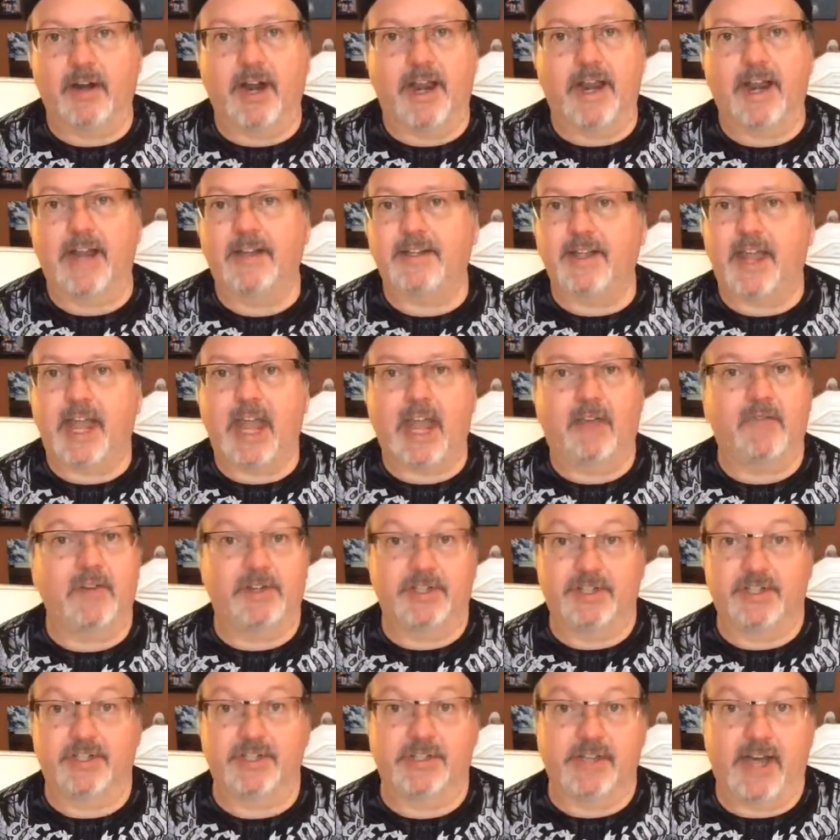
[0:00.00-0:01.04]
I hate to have
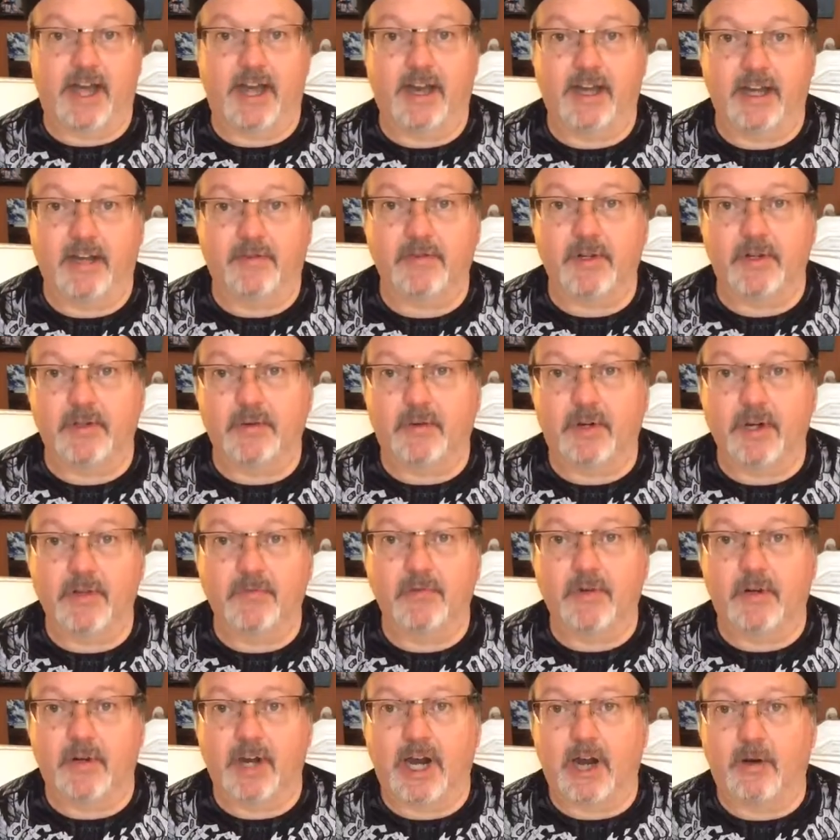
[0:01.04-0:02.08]
it just die after
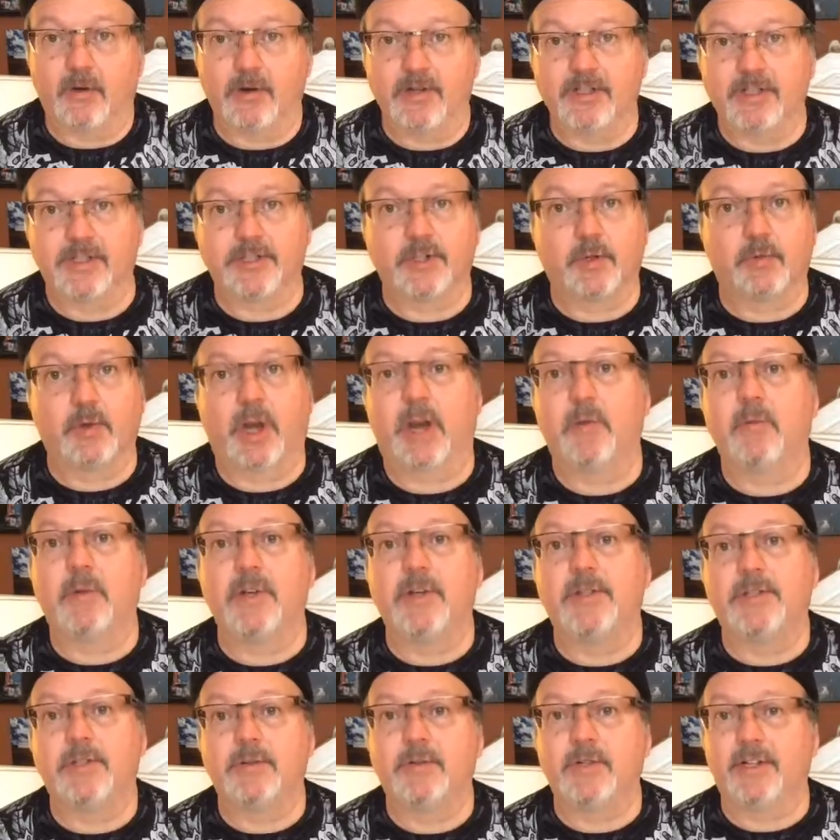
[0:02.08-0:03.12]
24 hours. It's great when
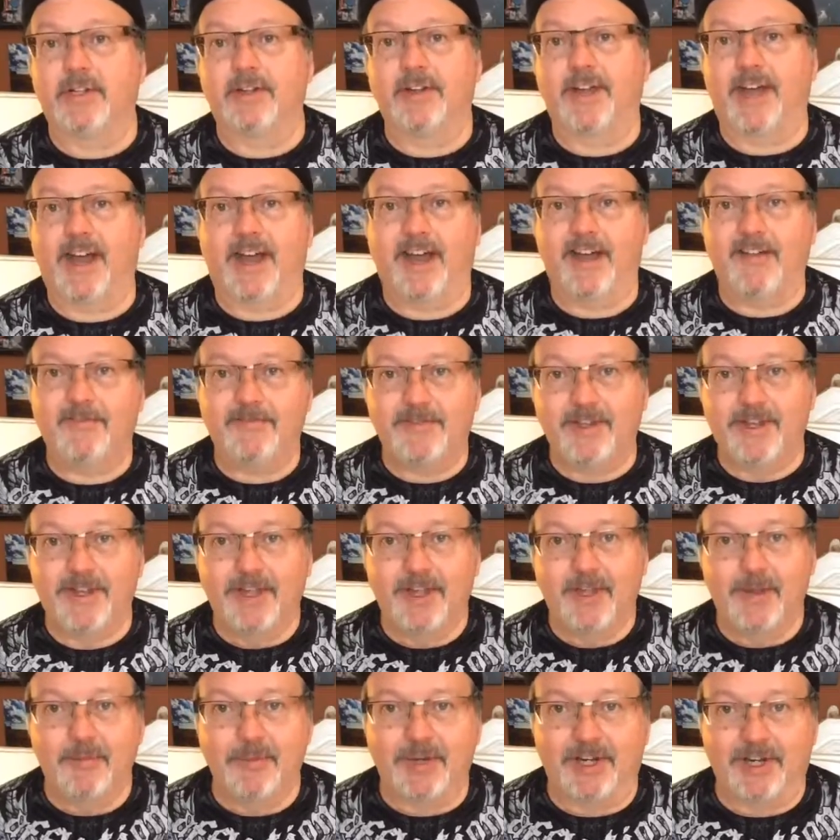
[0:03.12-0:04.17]
you tune in live
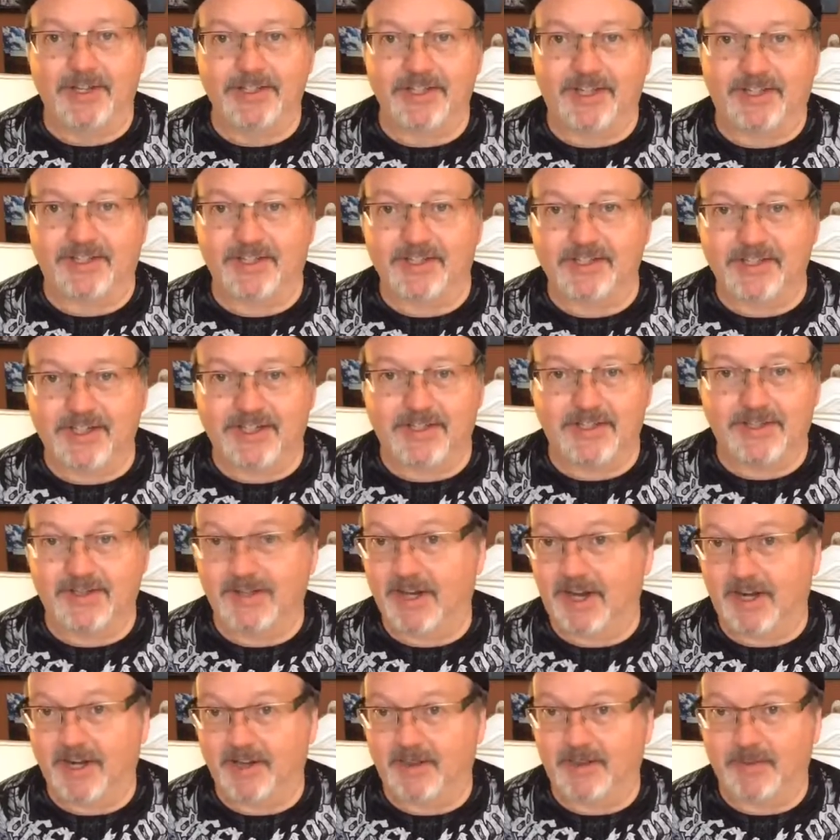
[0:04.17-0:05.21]
because you get to see
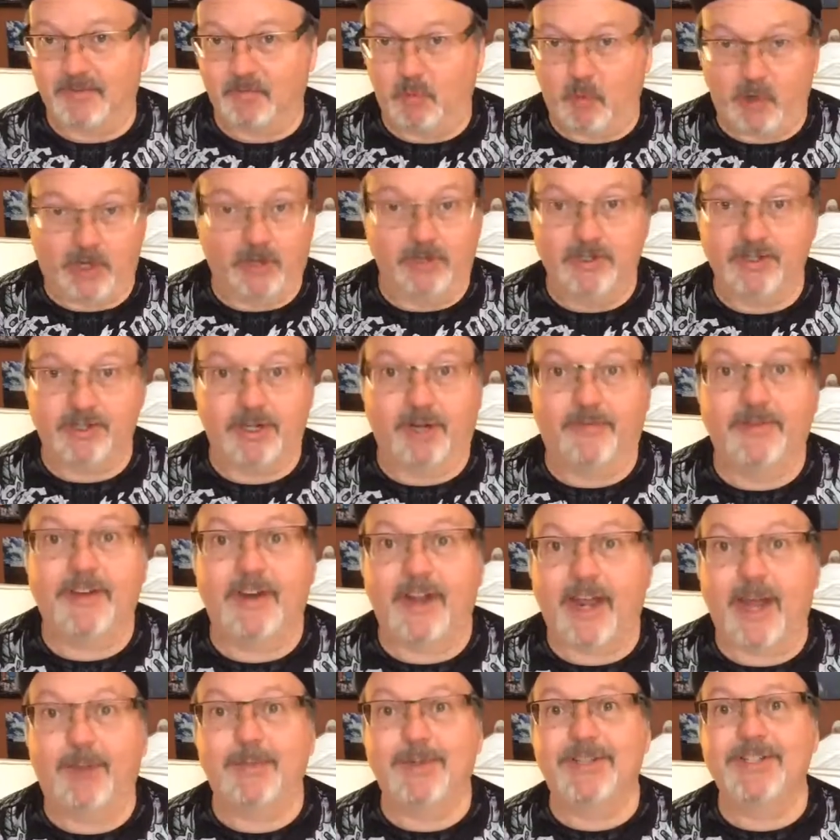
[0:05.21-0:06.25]
any weird stuff
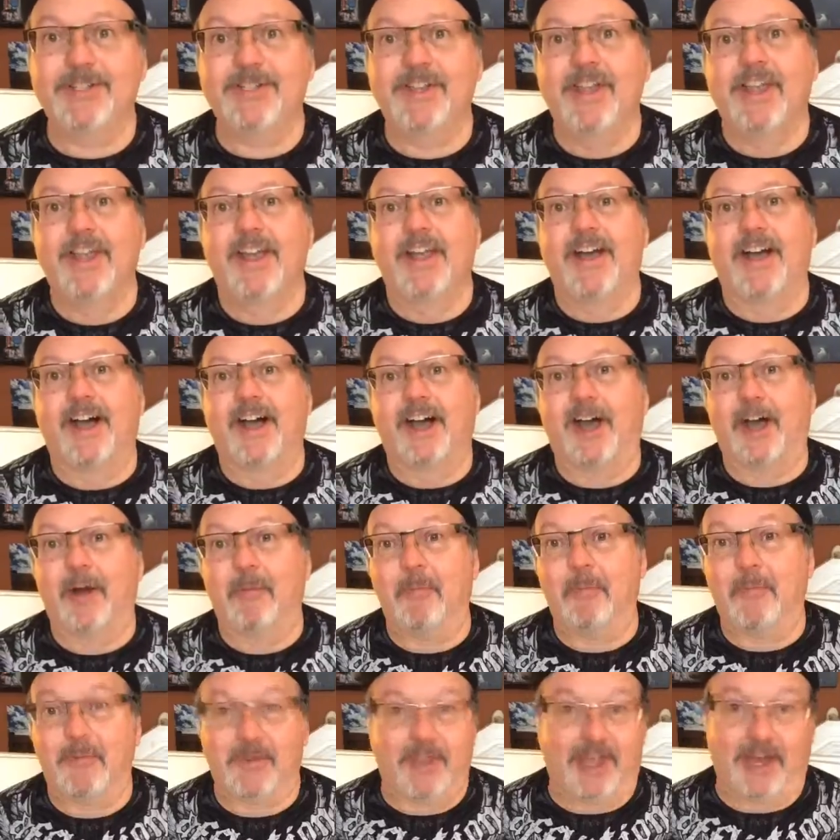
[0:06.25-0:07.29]
that happens
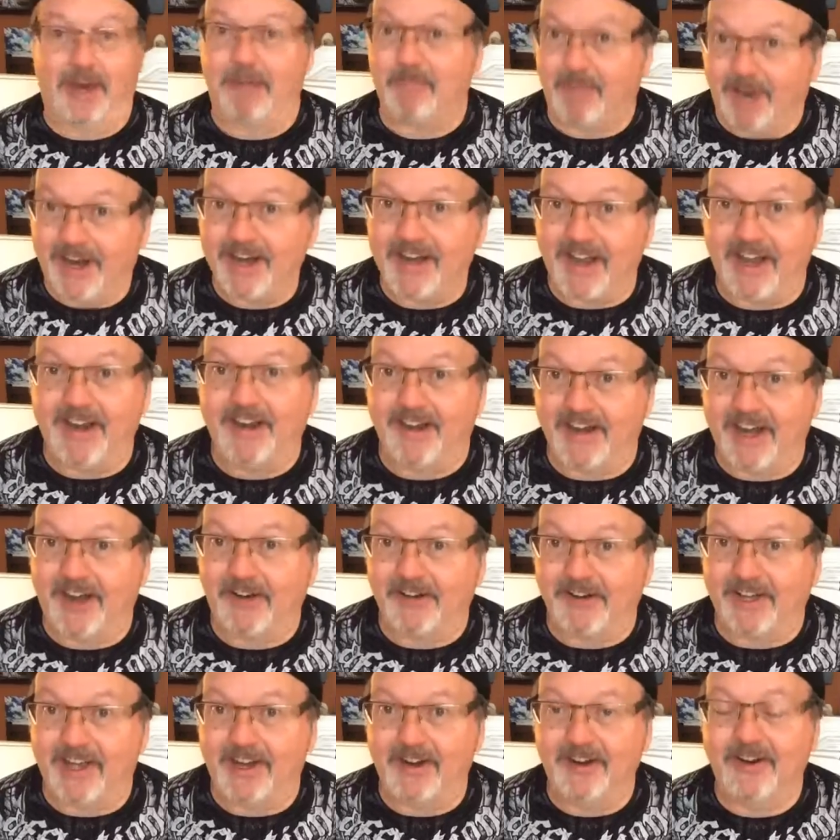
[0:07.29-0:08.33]
that I might edit
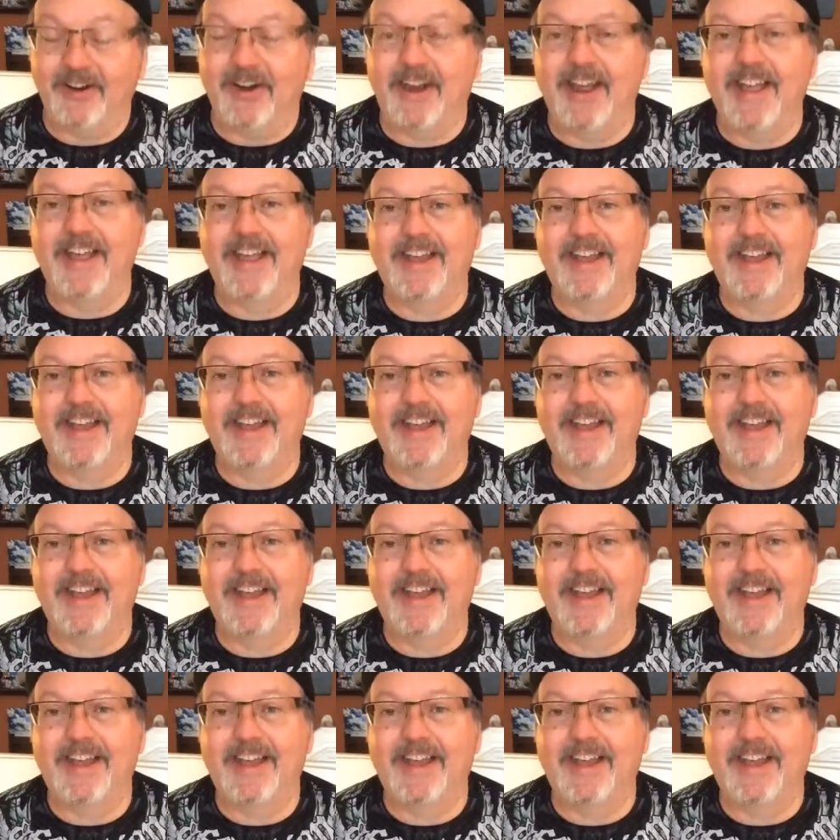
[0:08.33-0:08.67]
out later.